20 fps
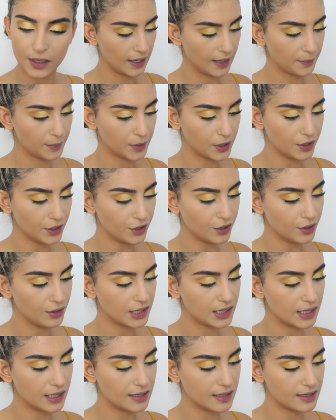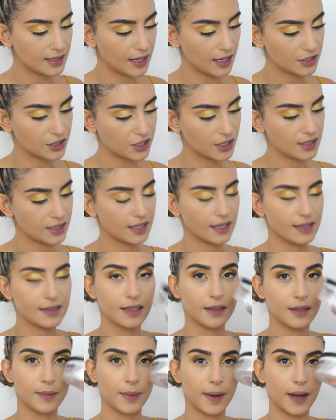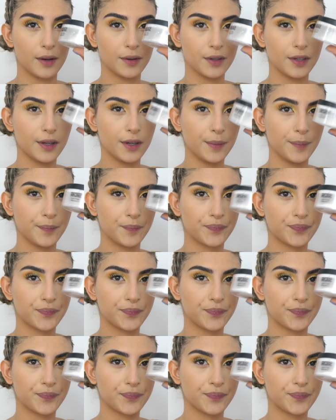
I'm gonna use the Sacha setting powder.